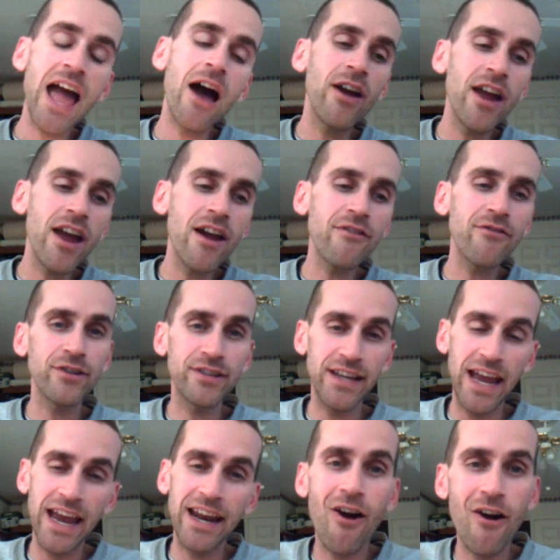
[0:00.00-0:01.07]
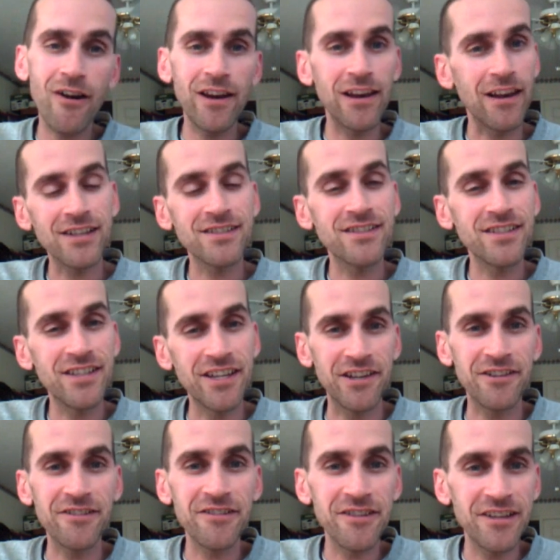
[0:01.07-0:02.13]
however, Dan Harding likes to get
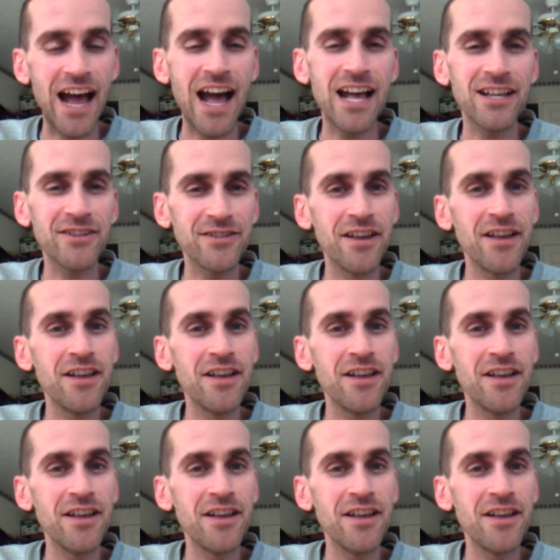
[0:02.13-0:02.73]
under the guy's